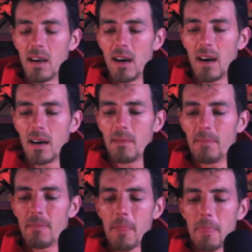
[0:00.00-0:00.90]

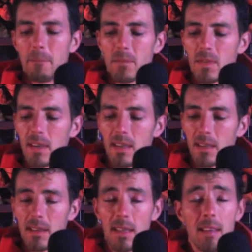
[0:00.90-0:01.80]
Um, See,
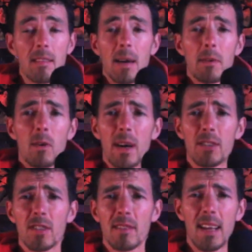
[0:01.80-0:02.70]
these type of
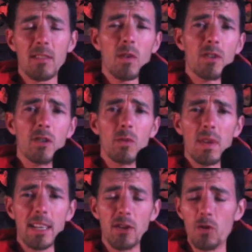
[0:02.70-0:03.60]
questions, that's on you.
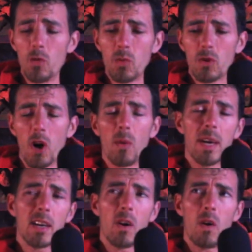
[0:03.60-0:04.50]
Like you
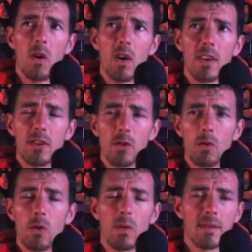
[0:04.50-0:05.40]
going on
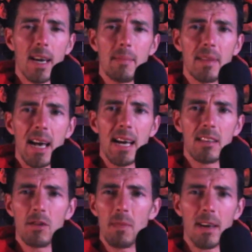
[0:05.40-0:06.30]
Google and typing that,
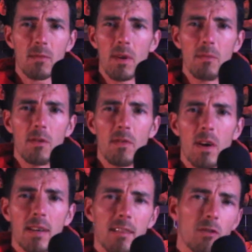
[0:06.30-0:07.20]
you might as well move
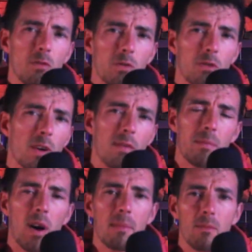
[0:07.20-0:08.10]
on because you have a
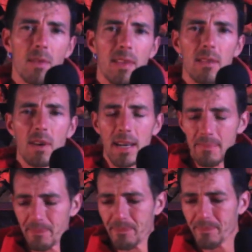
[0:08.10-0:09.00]
problem with it, right?
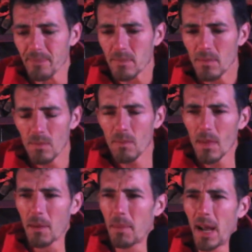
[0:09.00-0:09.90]

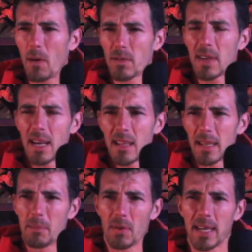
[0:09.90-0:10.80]
But I was kind of
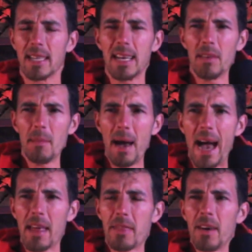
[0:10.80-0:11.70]
like breaking down the
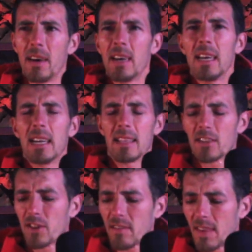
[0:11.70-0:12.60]
math, and
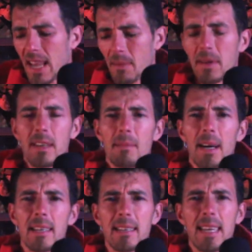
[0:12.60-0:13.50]
let's just say I'm gonna need
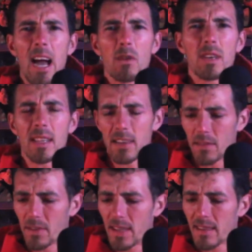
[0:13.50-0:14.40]
my calculator
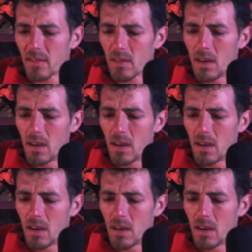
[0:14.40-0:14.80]
for this.